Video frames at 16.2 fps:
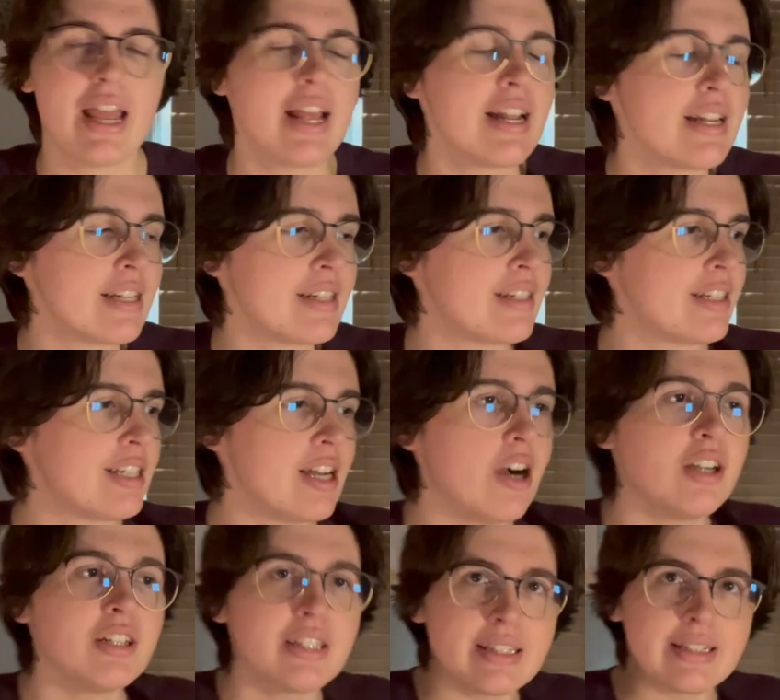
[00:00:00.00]
It
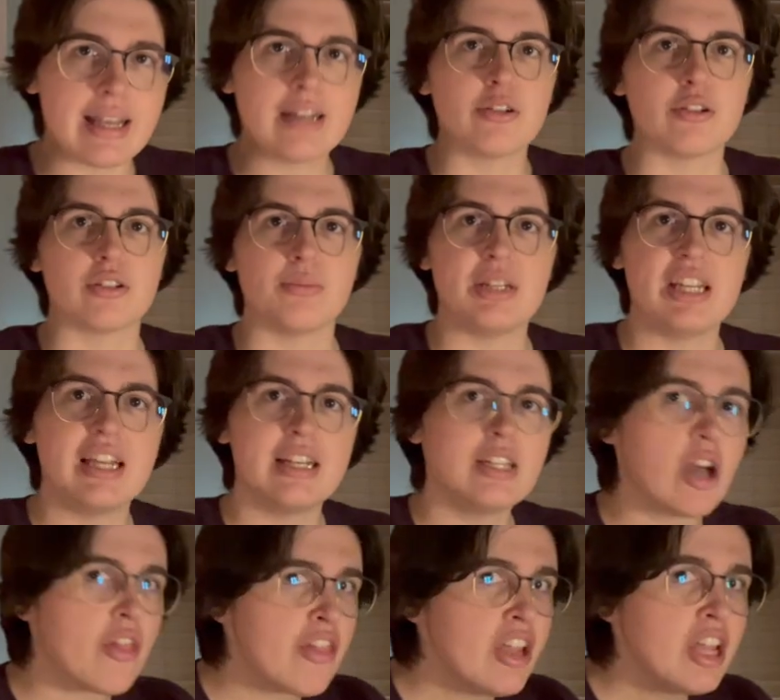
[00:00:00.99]
unsettles me.
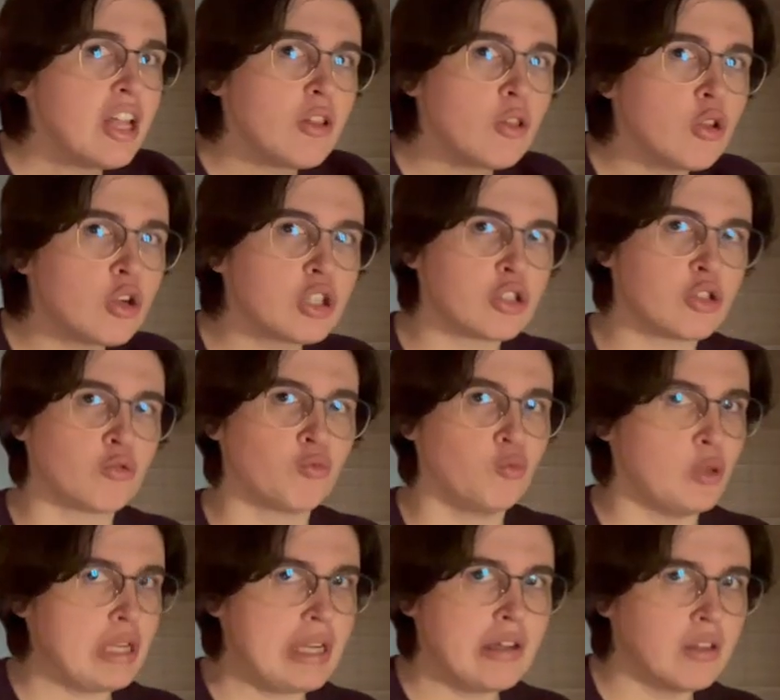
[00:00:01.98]
Nothing looks
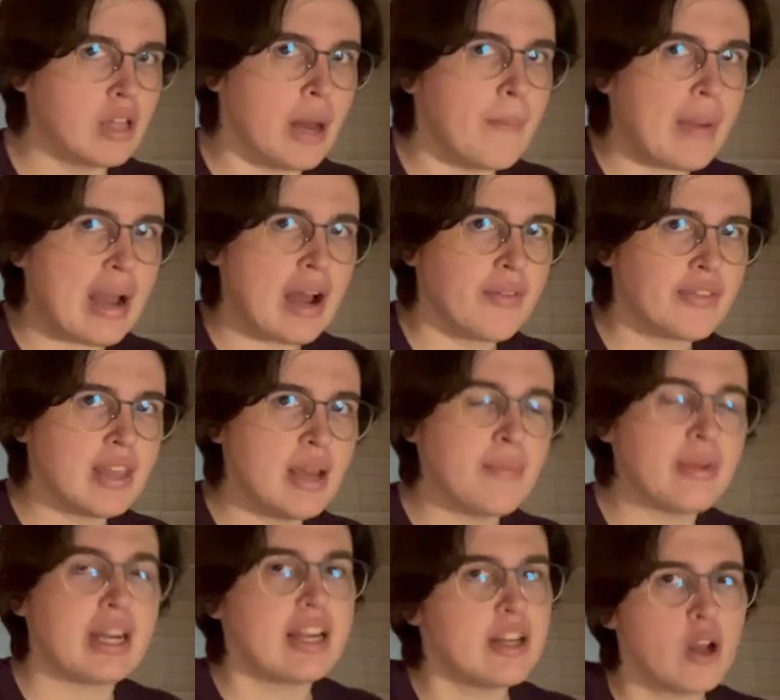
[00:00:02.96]
real about them,
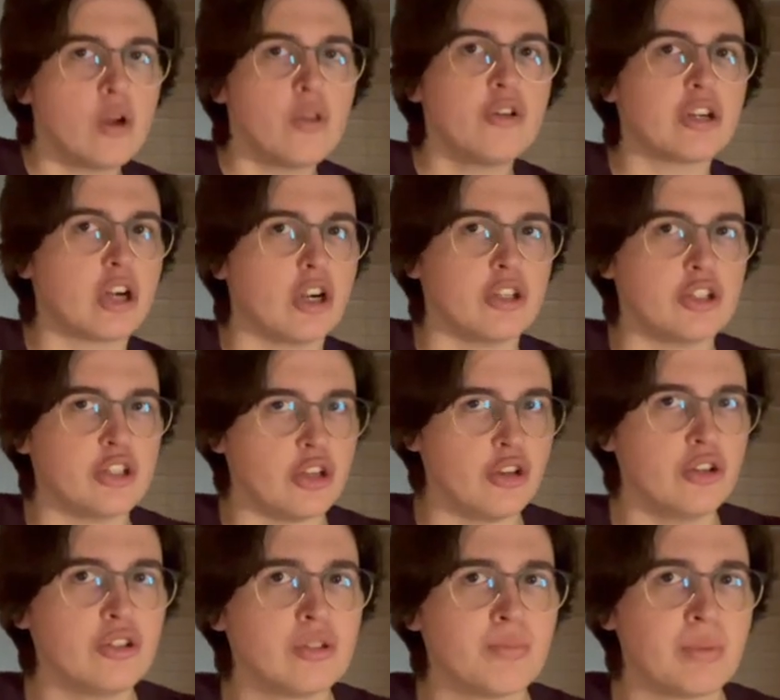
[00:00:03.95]
and I know they're
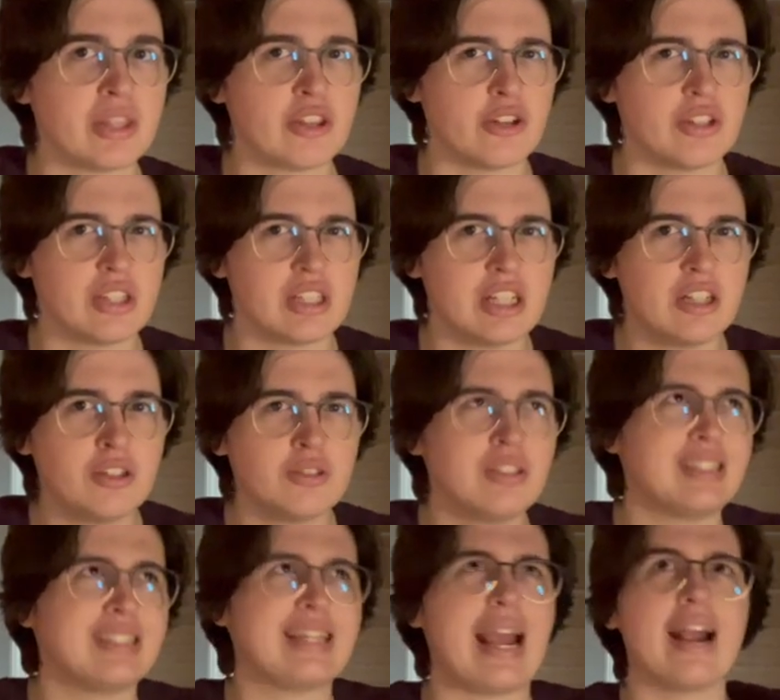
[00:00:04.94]
cartoons, but they're
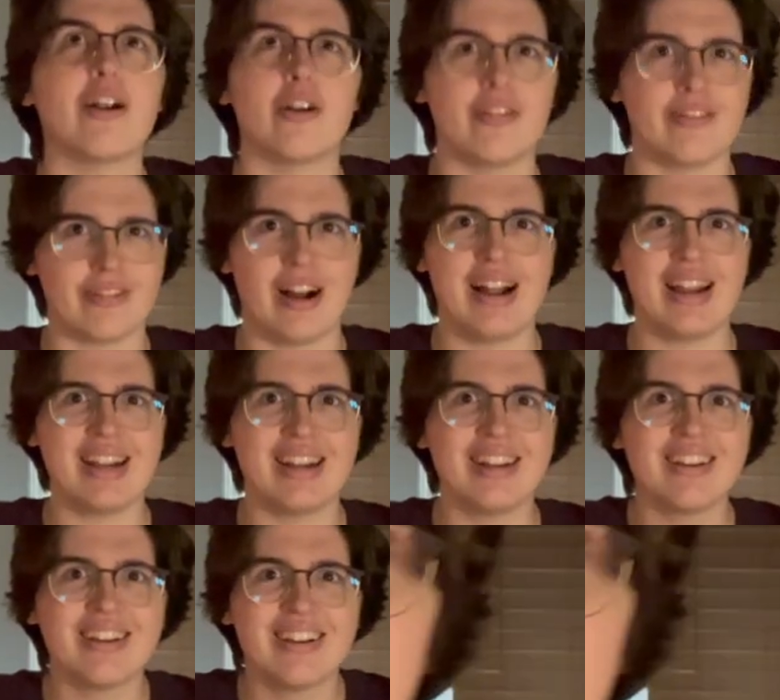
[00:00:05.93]
still terrifying.